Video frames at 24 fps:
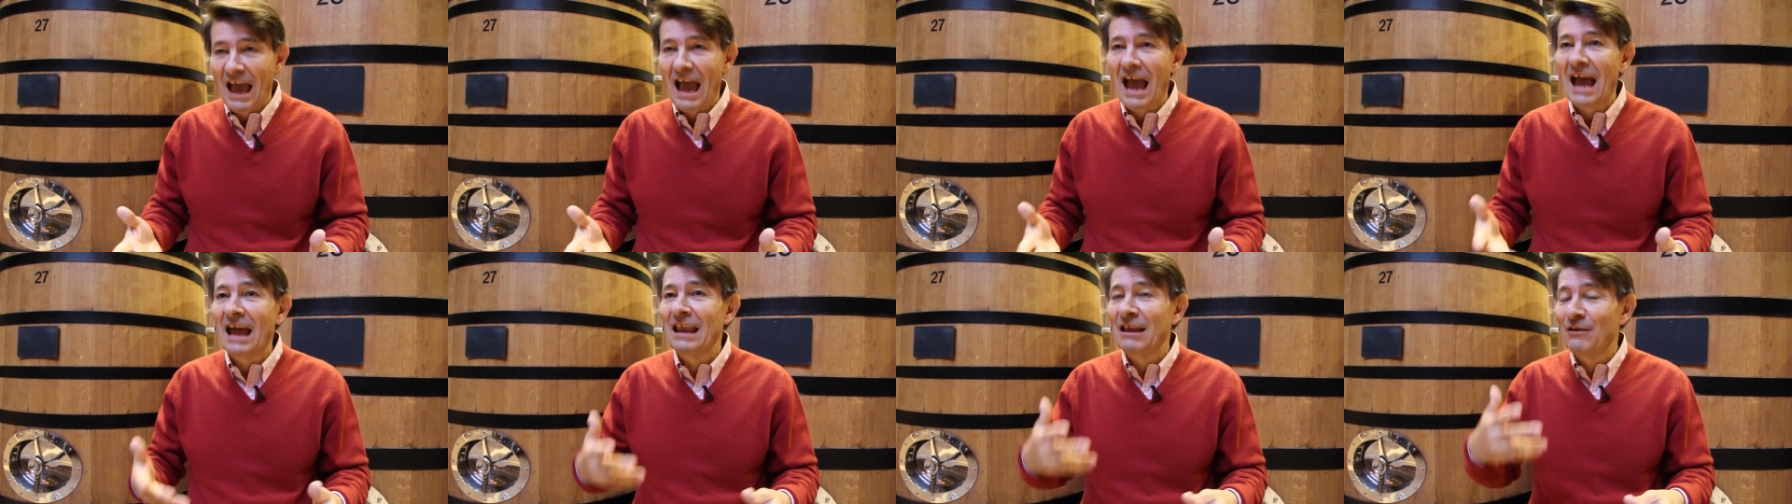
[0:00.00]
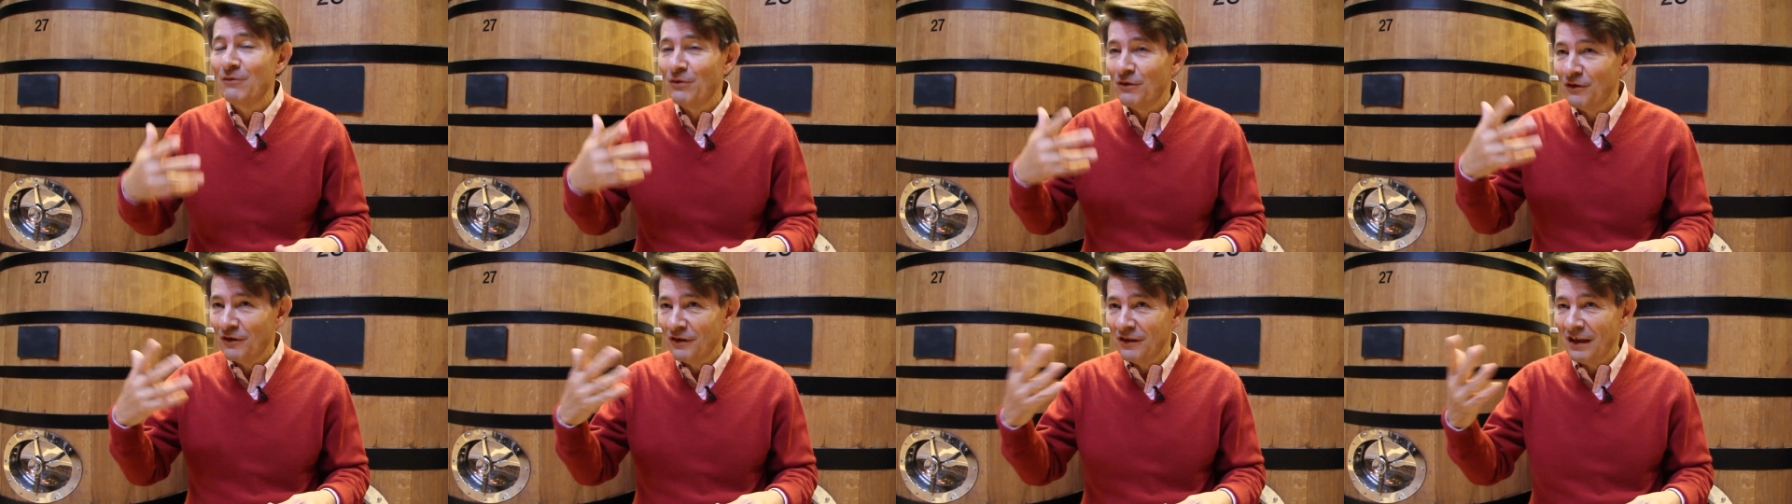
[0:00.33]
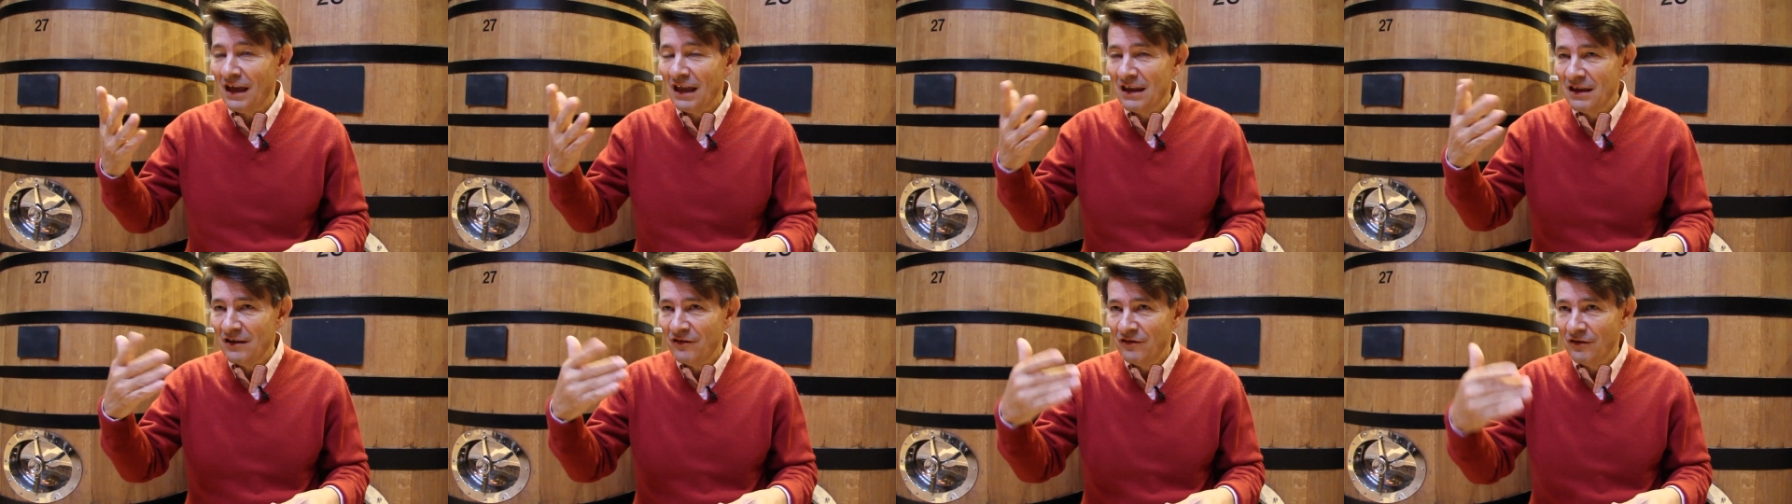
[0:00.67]
And it was a
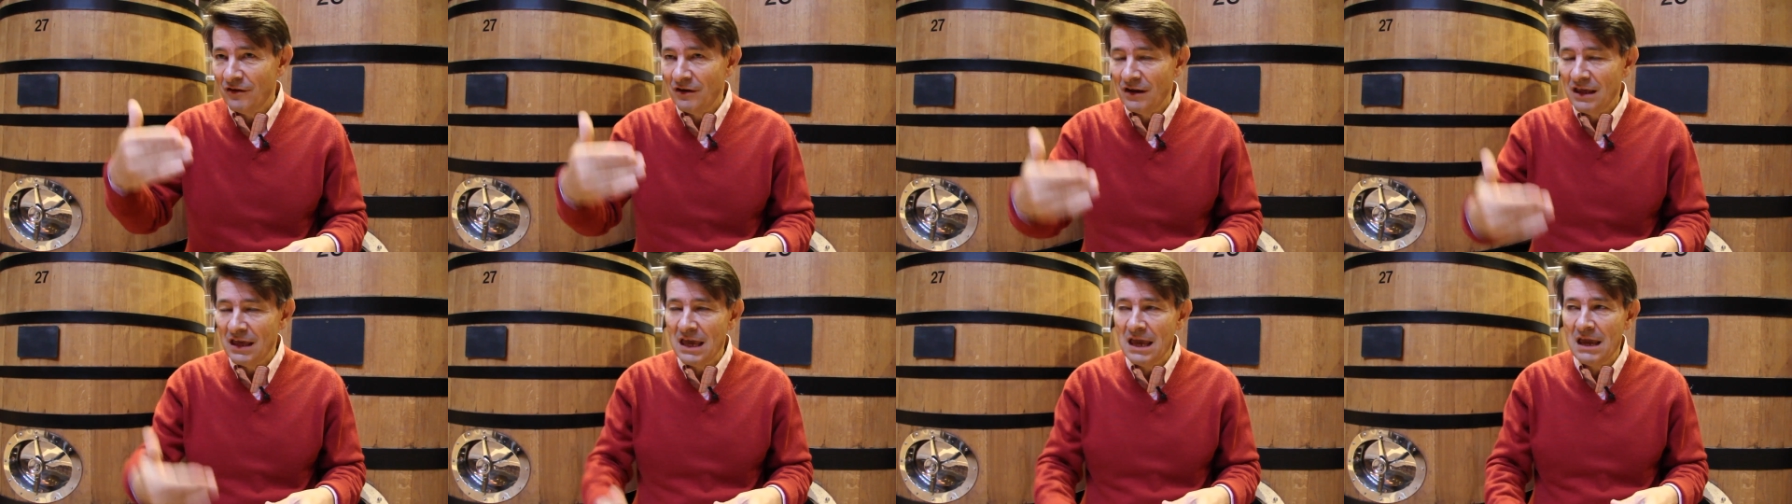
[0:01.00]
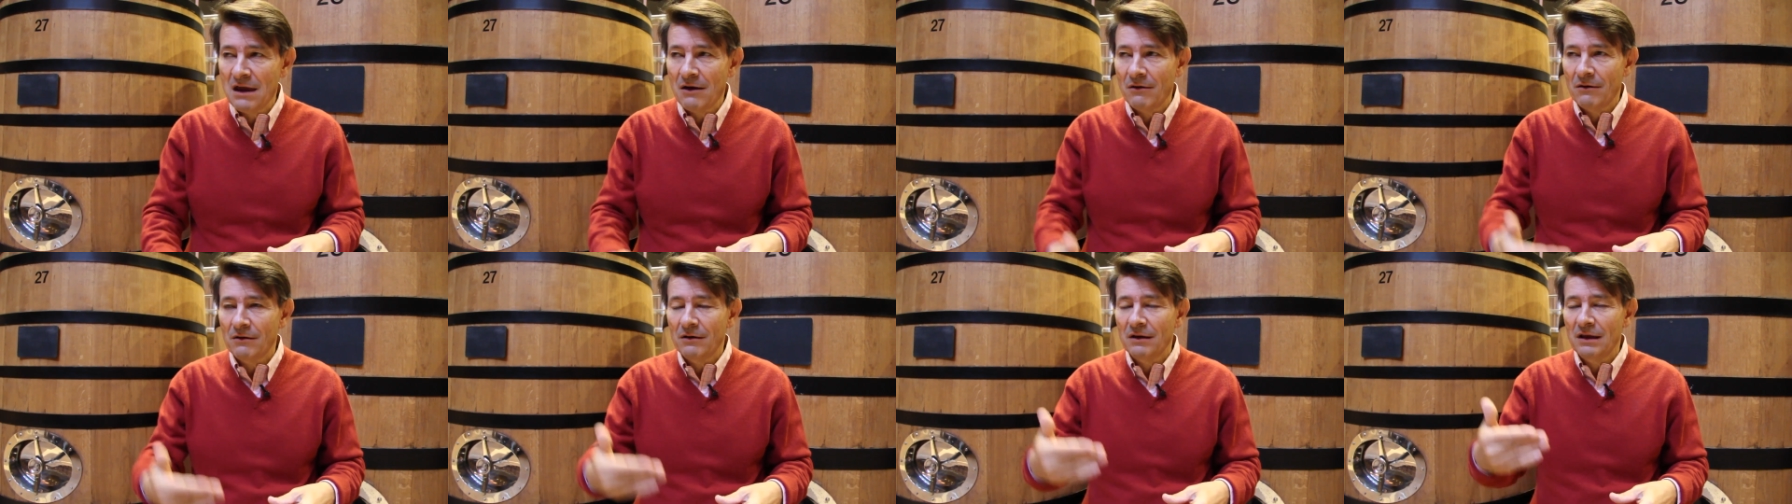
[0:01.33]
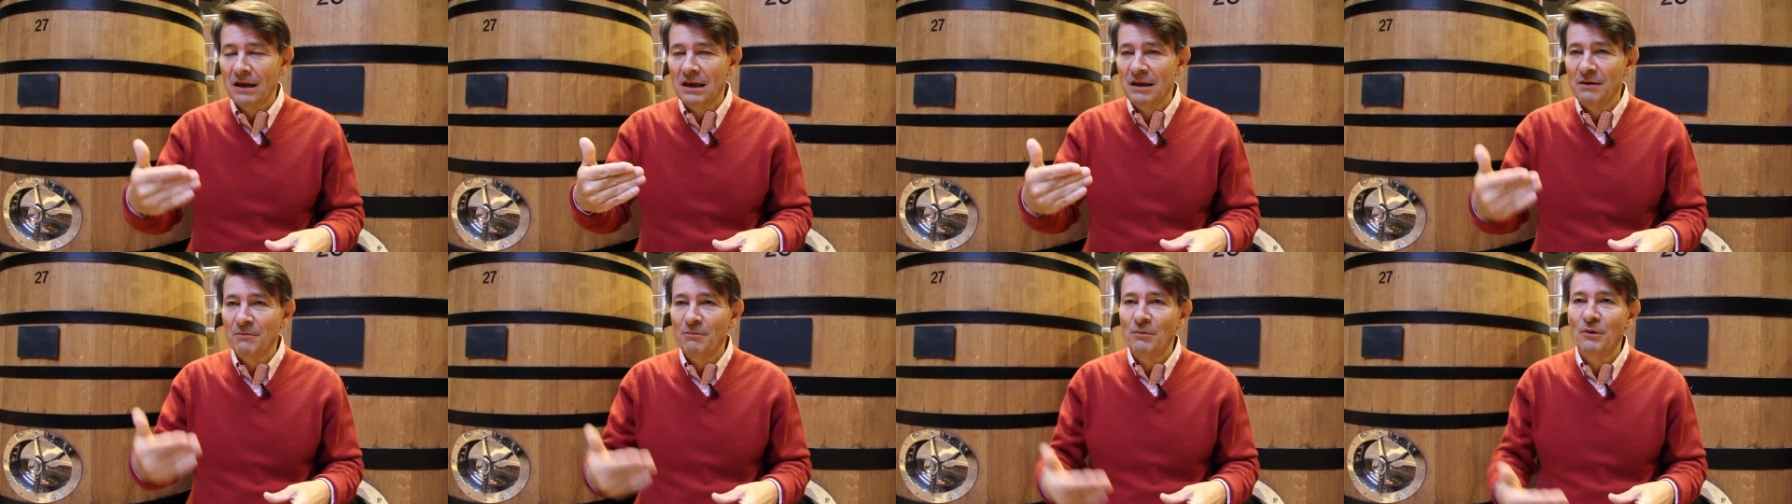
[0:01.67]
tradition here
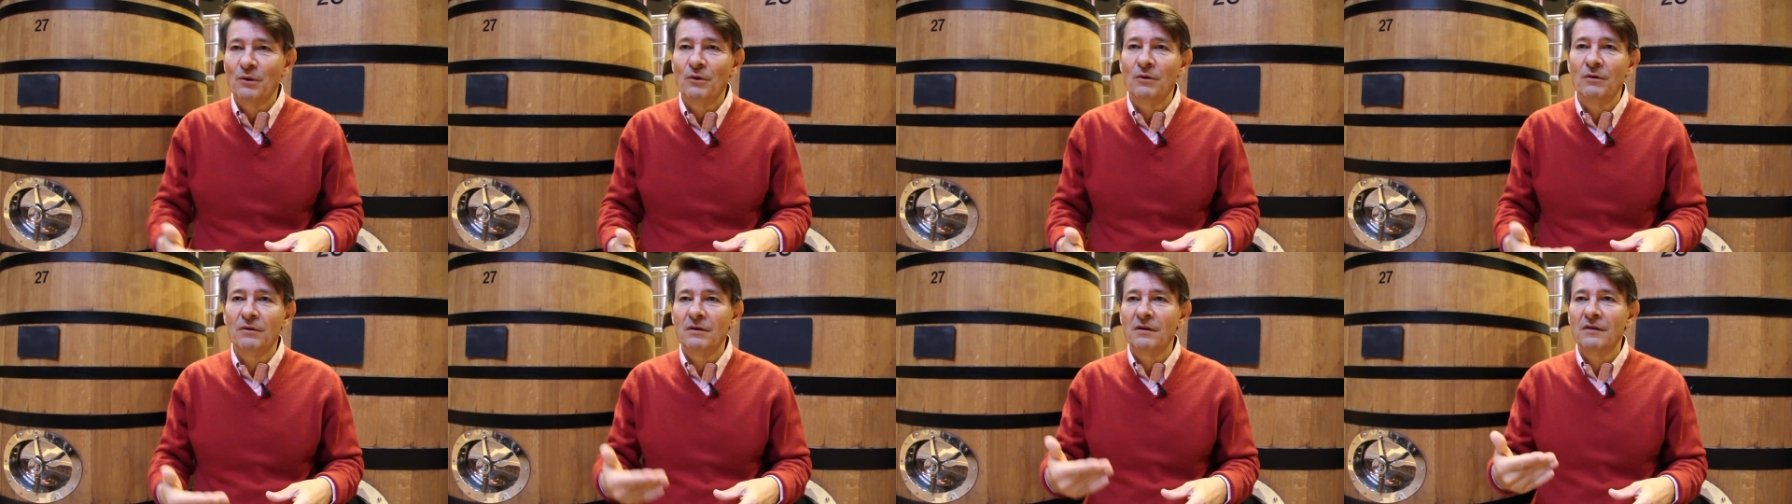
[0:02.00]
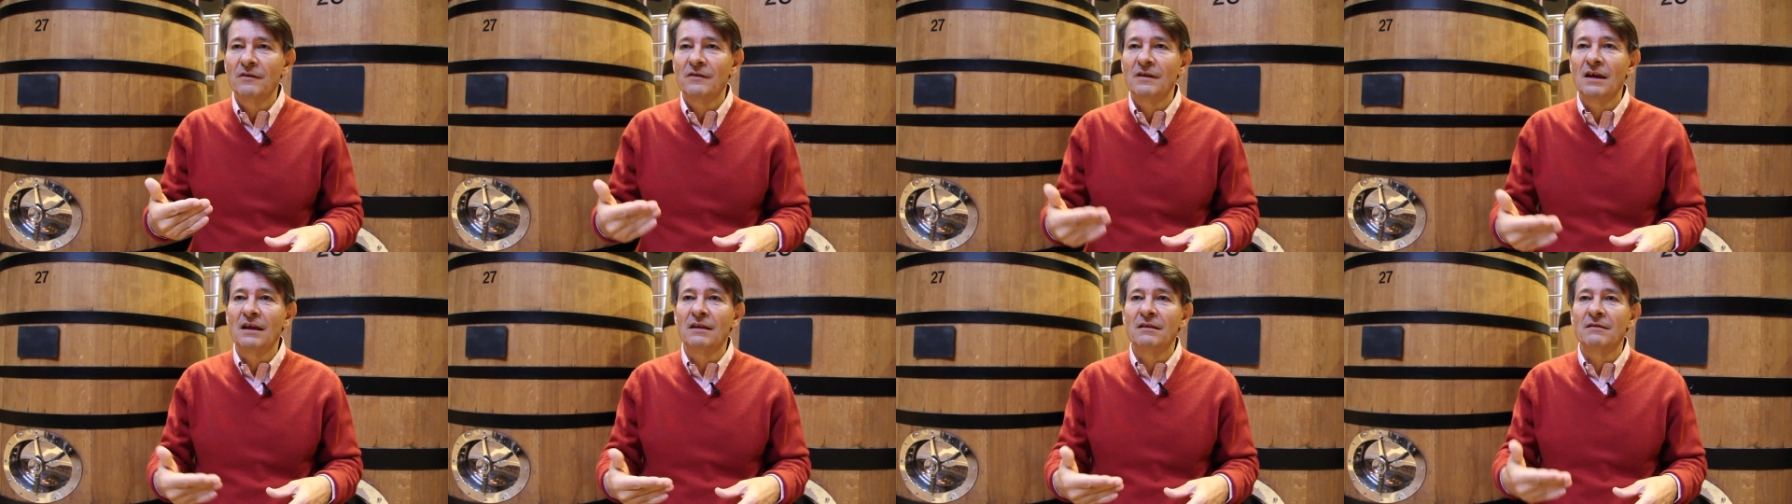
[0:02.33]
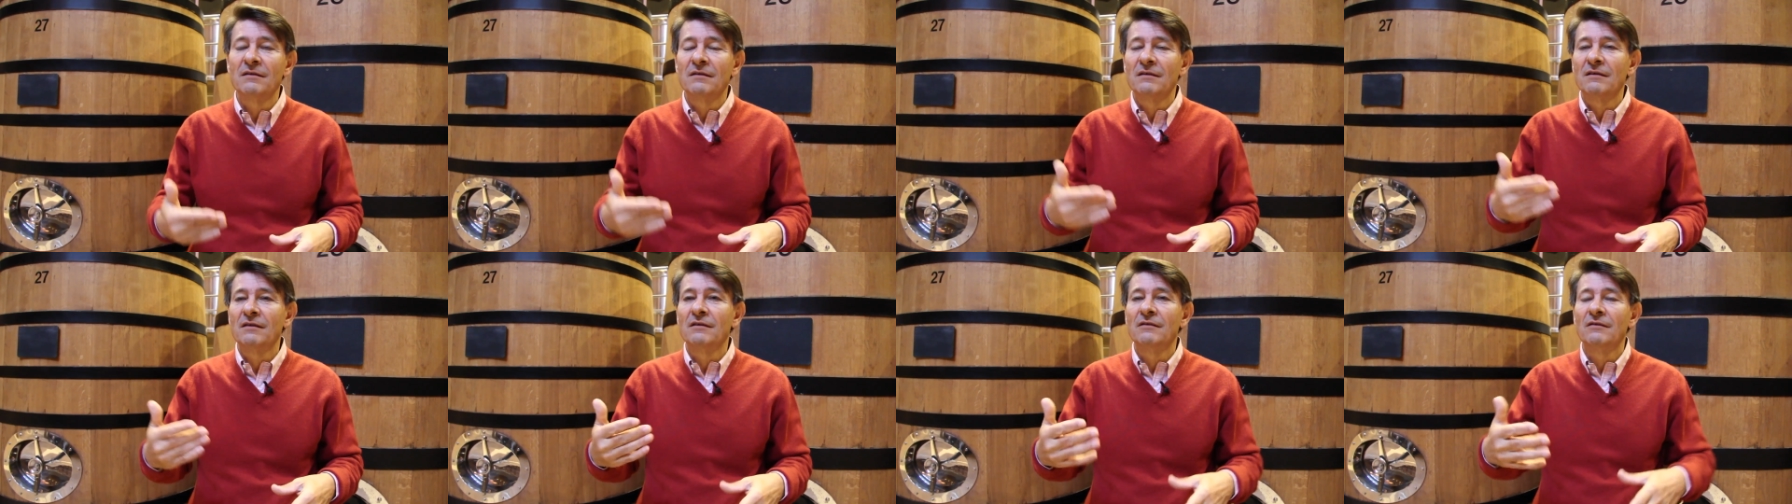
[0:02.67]
in Beaune that
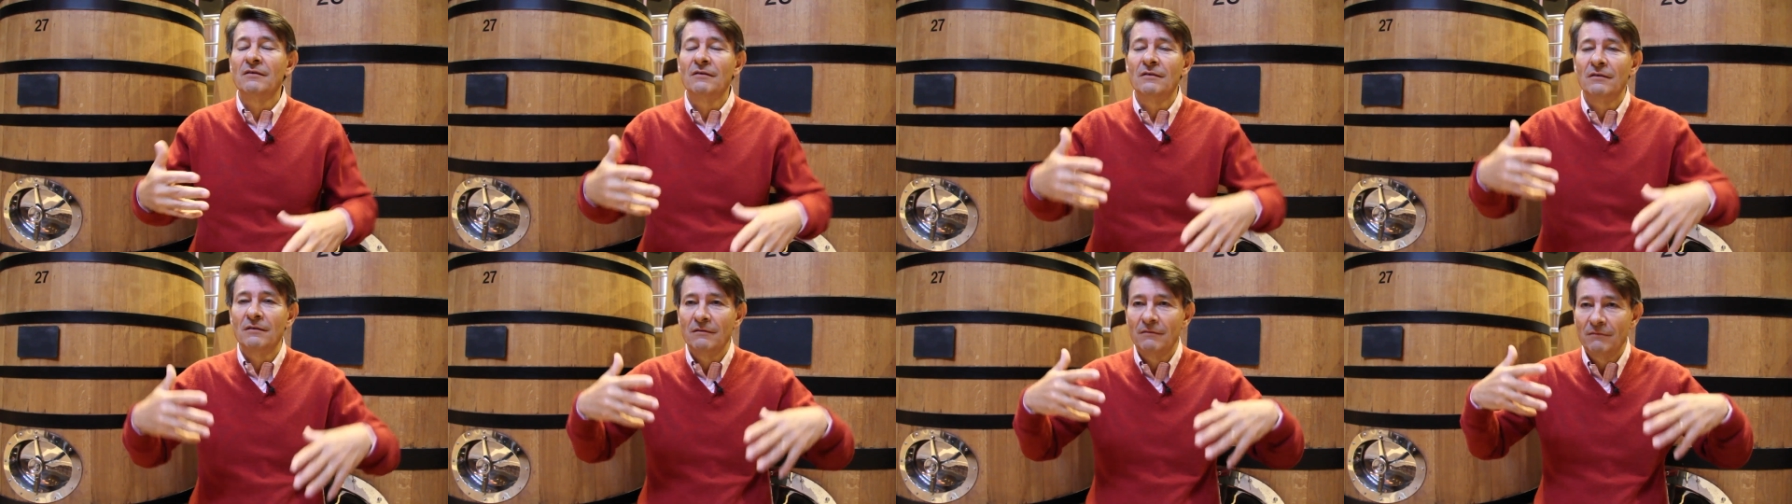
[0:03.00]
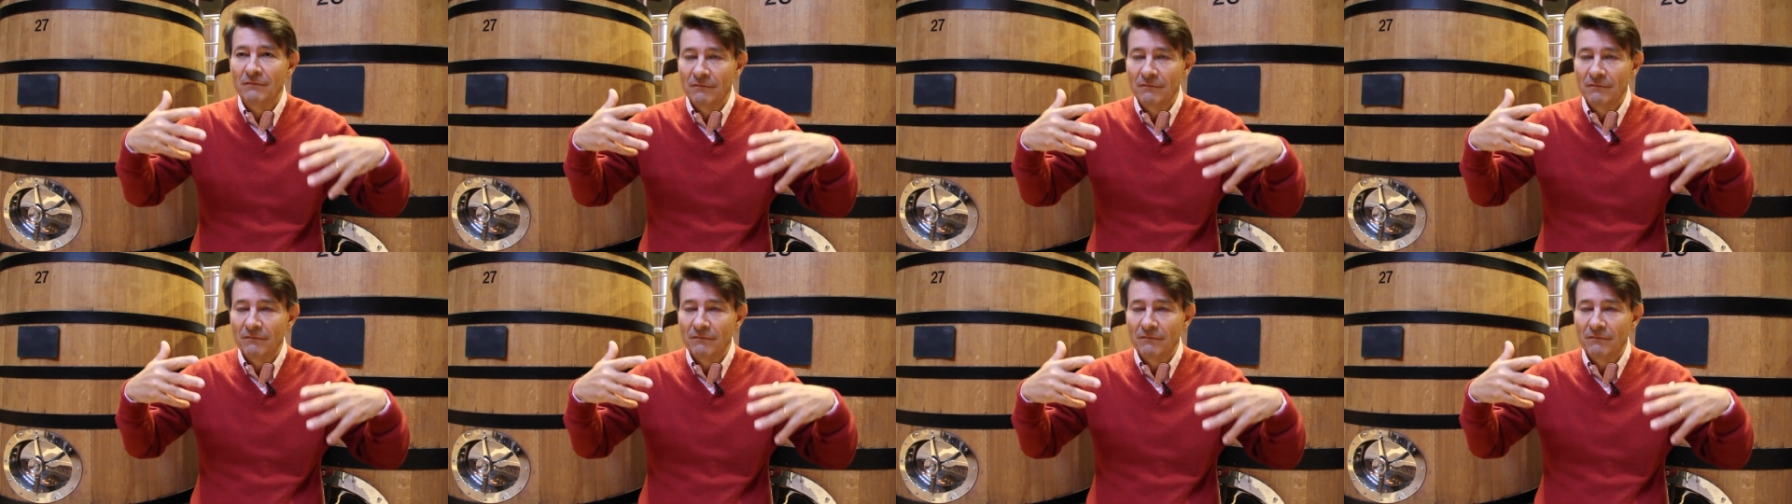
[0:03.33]
the